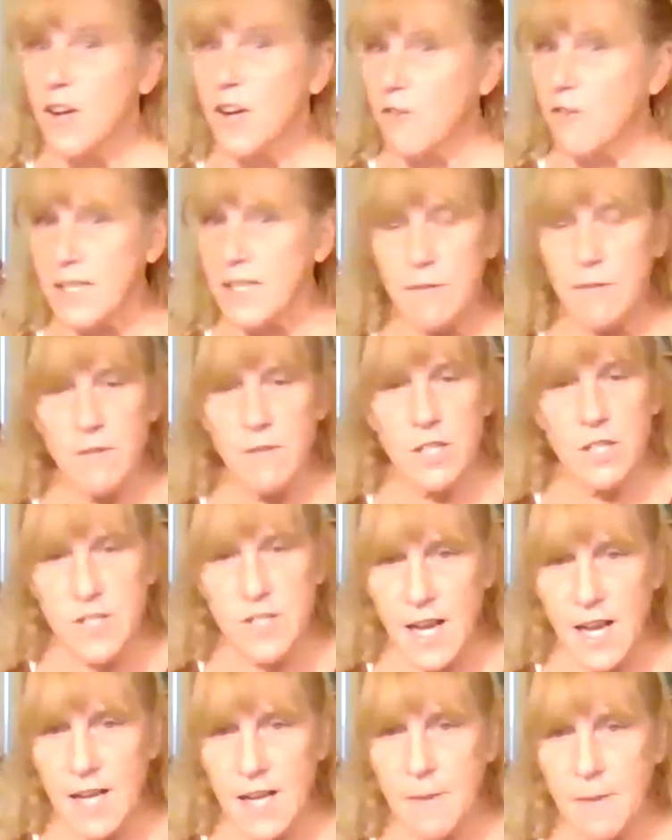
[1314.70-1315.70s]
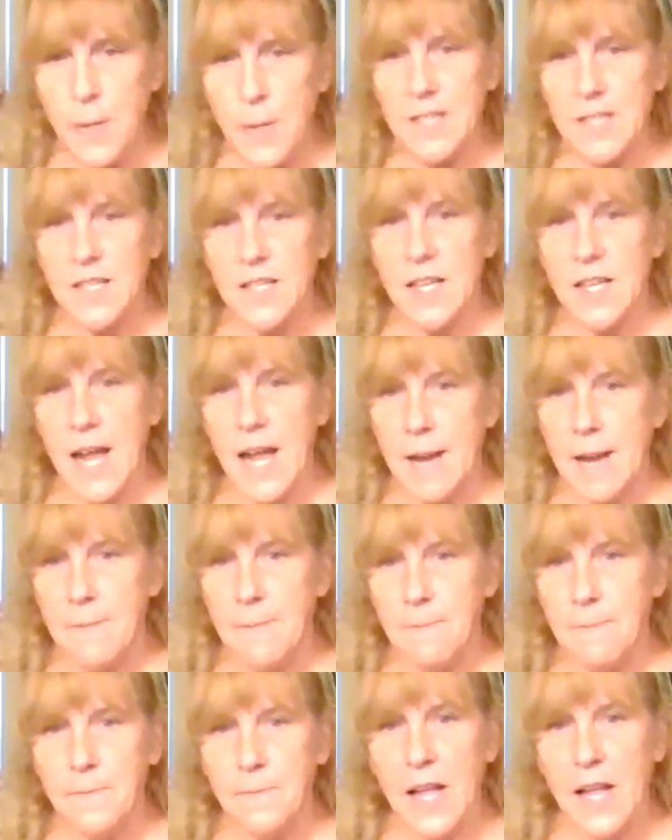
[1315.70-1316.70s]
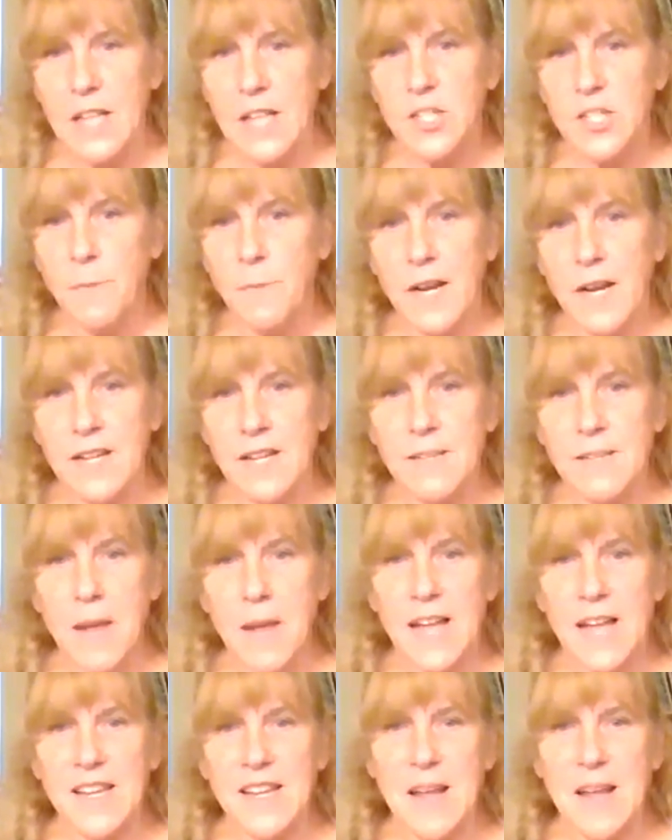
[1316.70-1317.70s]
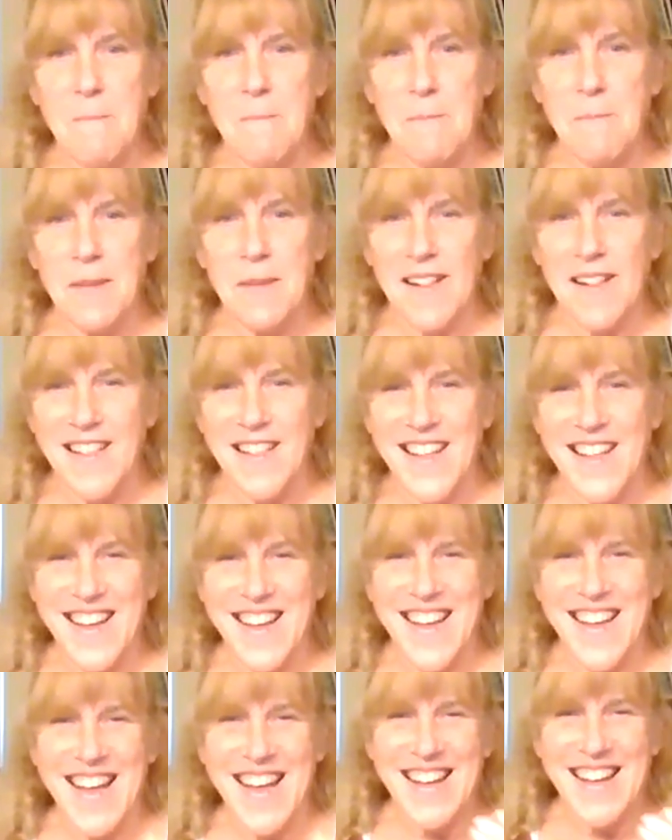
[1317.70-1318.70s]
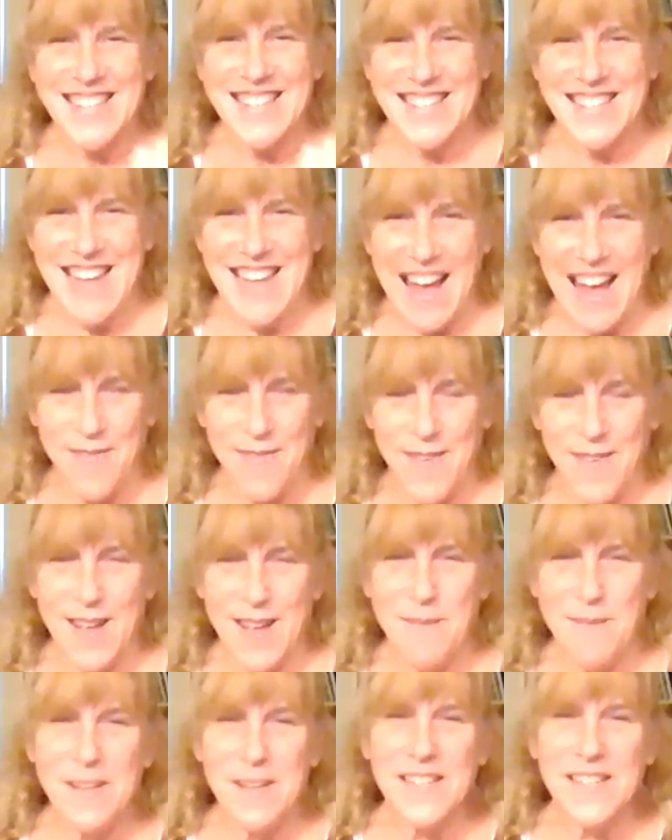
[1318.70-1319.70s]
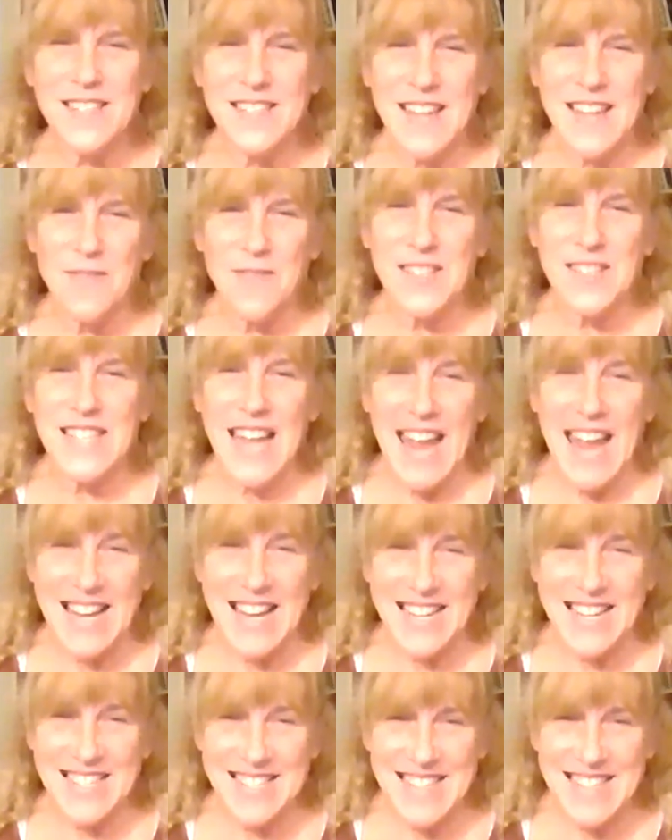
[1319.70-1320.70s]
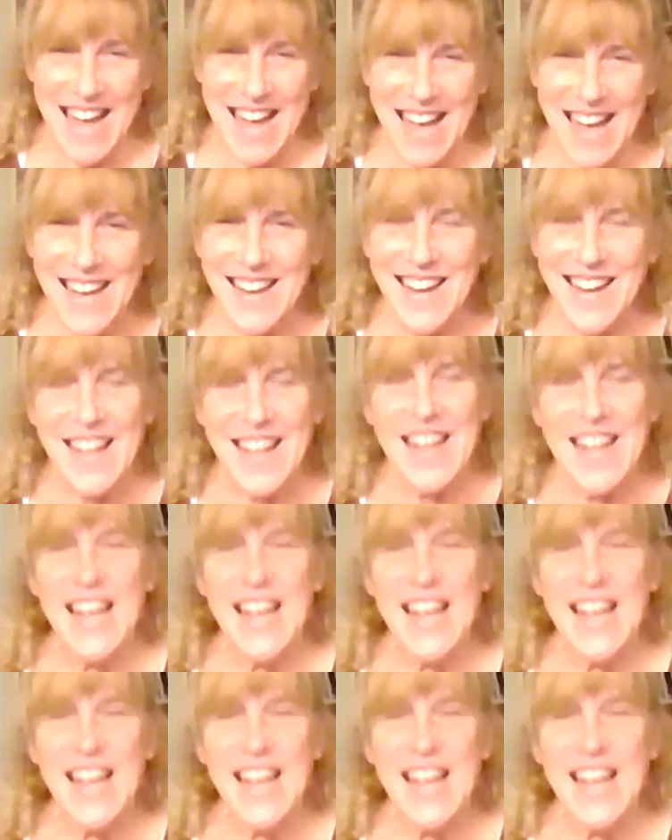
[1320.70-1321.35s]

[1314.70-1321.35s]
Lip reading: Gracie reaches in and picks a name, and she picked a man named Bill Steff. Bill Steff is Hannah's dad.